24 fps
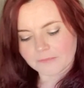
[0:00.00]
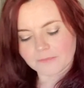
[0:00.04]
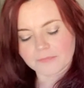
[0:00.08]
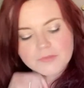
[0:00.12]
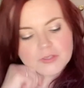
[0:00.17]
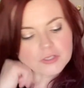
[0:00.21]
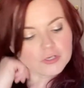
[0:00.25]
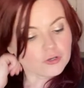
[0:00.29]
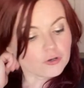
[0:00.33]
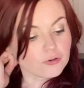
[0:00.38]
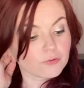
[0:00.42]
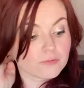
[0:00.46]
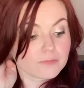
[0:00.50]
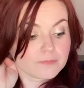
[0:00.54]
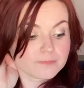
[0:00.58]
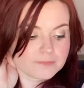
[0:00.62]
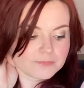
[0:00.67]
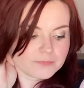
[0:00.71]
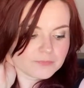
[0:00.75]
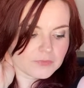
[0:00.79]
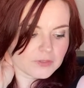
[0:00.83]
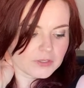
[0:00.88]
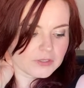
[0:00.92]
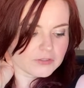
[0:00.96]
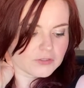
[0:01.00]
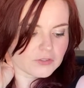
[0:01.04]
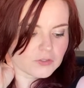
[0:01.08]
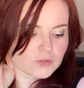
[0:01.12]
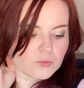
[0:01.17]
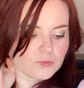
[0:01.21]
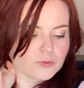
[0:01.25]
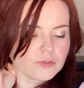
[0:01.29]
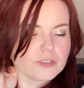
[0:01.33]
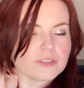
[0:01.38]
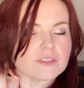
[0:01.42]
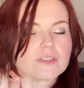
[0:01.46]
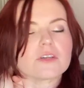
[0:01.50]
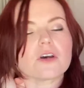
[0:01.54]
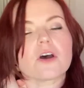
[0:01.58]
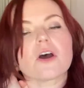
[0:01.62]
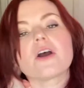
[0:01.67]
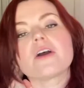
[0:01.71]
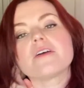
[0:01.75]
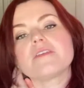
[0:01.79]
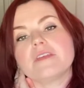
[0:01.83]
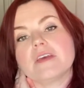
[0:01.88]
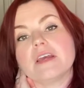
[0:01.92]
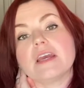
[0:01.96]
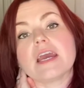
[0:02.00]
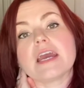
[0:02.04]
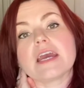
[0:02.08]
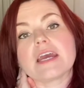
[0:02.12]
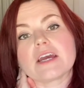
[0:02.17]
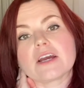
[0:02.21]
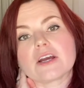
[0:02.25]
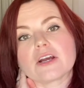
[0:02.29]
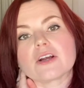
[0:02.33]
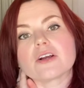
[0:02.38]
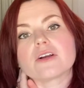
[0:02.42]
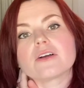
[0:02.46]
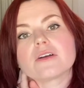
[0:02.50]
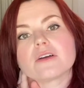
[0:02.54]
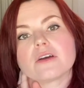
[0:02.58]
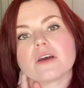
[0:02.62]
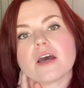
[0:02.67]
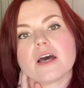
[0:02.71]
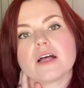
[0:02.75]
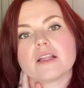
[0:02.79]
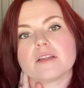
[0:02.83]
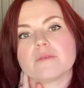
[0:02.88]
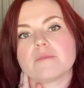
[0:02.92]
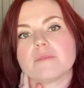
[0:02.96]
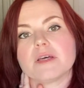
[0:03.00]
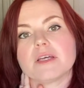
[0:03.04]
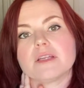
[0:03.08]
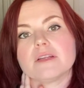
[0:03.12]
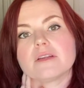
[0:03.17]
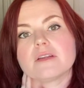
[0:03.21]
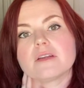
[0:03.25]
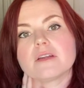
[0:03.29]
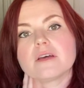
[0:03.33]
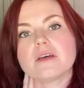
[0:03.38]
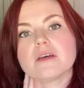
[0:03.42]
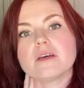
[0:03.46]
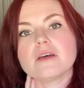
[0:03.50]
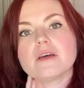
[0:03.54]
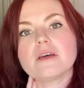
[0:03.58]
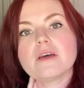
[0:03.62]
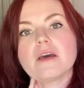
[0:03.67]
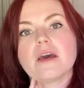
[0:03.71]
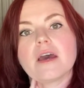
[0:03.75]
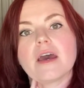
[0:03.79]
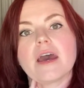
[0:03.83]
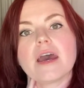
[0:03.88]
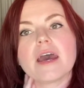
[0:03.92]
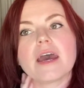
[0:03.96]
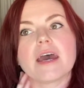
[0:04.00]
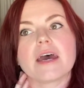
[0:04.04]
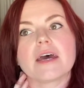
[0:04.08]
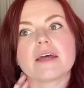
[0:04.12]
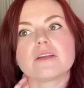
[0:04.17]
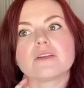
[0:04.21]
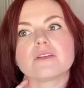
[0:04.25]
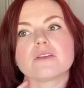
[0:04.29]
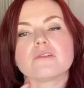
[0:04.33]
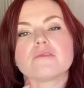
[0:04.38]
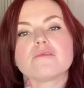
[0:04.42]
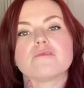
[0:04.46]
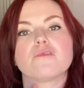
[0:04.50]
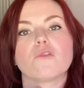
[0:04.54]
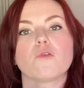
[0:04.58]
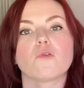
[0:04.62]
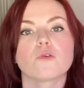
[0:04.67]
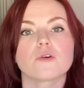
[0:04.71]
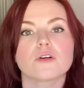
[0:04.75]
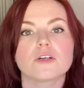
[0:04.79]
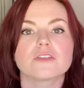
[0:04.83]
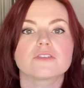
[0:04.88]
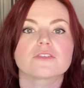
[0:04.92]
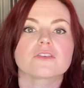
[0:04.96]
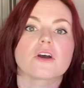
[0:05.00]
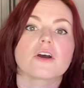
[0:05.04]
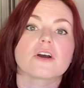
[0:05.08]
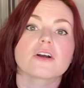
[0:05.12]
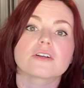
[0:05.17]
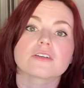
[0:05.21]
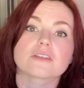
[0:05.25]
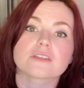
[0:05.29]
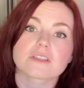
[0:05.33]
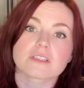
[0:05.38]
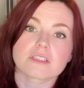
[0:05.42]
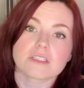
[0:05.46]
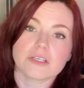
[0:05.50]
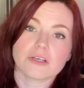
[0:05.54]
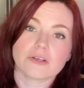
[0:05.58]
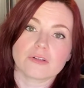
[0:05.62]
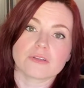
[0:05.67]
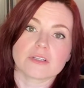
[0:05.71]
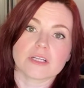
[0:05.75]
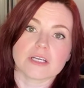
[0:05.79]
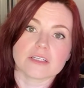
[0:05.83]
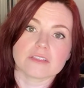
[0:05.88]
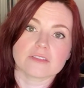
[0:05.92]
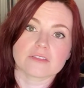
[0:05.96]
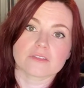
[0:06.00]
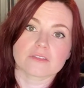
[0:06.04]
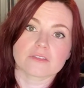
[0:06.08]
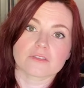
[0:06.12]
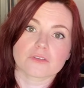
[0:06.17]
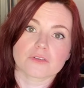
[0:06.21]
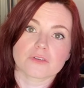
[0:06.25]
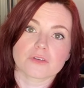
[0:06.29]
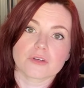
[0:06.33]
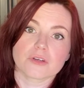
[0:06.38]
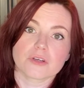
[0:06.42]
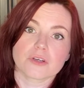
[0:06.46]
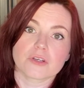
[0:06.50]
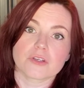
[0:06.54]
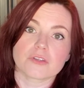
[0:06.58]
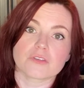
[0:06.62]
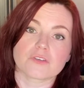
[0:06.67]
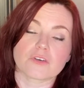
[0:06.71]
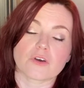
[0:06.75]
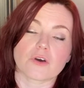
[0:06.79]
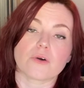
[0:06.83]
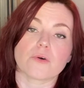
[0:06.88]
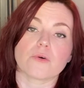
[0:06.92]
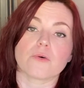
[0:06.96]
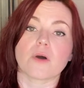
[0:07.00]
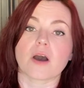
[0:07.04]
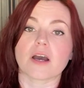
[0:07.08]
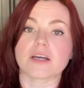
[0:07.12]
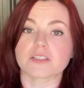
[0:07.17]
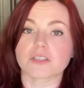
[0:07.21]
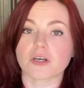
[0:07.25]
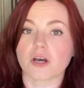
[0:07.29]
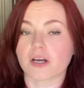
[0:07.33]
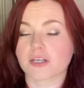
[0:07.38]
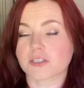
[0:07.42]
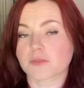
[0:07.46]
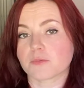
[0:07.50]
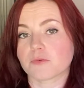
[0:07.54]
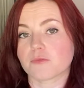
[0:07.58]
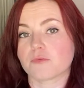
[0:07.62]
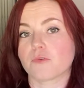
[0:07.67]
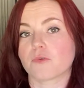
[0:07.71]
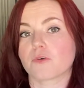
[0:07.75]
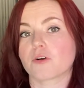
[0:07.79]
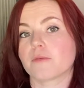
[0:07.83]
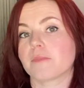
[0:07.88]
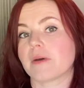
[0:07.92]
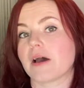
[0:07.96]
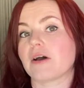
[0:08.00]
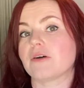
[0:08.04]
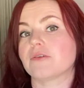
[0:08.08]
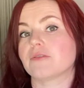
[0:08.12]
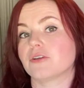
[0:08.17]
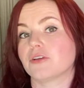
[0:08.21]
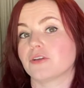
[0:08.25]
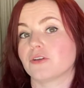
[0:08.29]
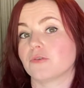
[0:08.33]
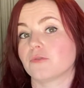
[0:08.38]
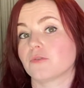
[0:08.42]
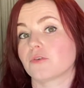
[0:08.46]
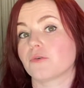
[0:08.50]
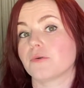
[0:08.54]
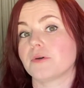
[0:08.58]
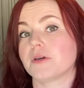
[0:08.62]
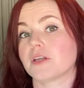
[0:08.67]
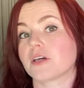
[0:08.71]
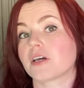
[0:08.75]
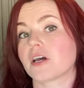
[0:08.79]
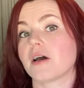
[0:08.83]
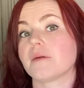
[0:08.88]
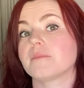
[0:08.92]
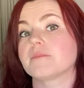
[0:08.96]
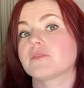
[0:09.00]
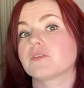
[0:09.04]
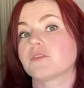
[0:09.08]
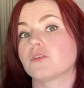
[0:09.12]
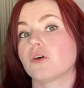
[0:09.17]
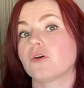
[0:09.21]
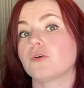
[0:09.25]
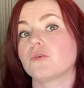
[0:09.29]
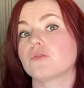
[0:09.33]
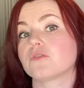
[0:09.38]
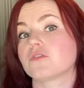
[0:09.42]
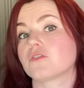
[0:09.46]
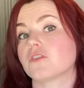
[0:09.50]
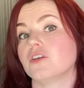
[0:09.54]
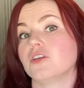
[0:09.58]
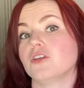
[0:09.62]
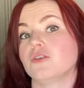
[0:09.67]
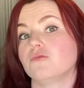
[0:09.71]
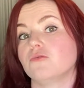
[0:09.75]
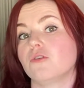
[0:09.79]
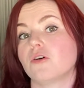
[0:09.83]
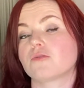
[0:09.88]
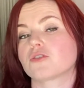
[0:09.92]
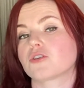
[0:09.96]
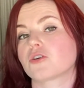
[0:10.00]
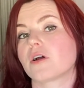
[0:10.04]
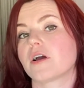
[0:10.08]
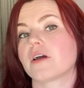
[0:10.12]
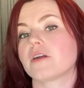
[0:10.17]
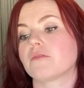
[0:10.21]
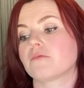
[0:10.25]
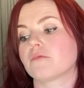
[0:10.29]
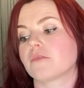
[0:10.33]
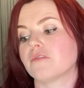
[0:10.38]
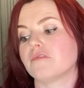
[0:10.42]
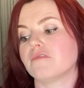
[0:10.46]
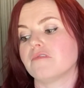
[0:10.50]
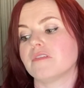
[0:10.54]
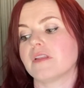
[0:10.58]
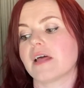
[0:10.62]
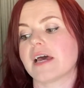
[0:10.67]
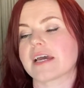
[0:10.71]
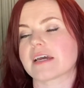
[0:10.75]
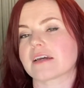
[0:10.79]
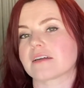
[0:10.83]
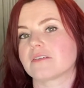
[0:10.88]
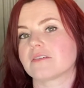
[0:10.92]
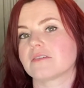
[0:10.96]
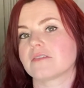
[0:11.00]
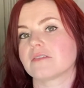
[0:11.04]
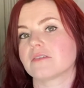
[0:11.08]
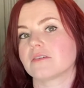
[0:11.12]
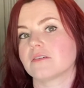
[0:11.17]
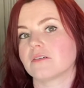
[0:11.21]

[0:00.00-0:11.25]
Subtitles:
you know, swords are the air element, and the fours are stillness. So I talked before about, you know, the Queen of Cups knows that you don't try to reflect